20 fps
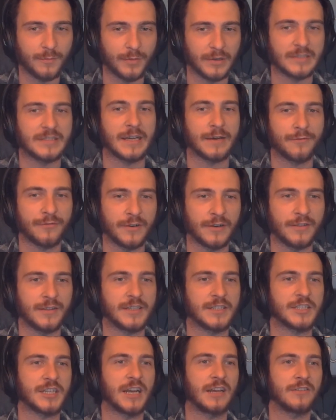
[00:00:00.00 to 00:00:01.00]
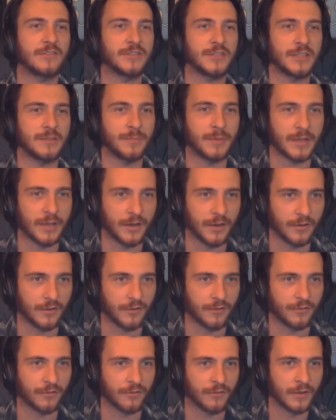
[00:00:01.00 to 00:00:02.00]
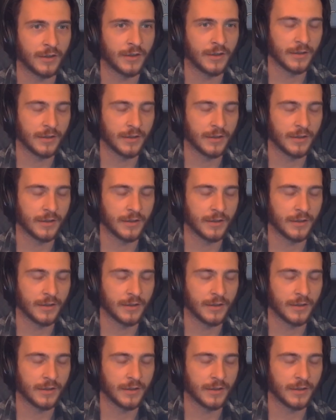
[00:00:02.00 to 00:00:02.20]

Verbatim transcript: but definitely challenging because